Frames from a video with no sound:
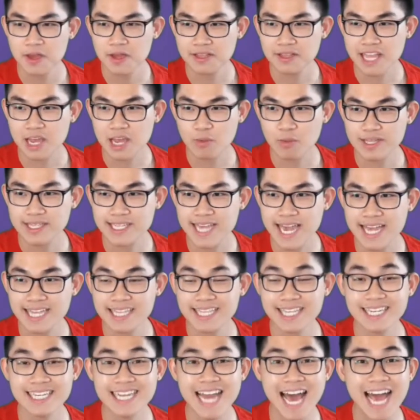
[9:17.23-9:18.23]
Then we
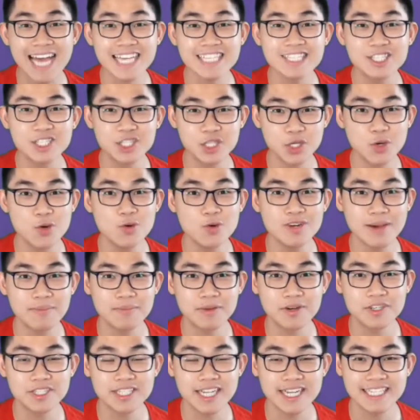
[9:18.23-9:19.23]
take the last 2
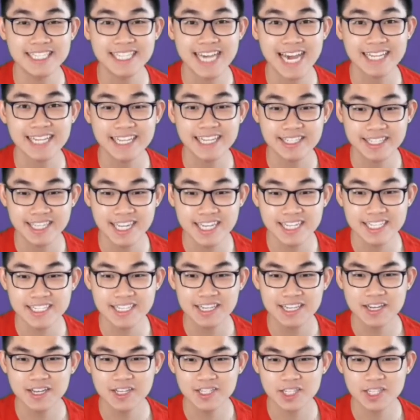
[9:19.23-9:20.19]
numbers inside this list.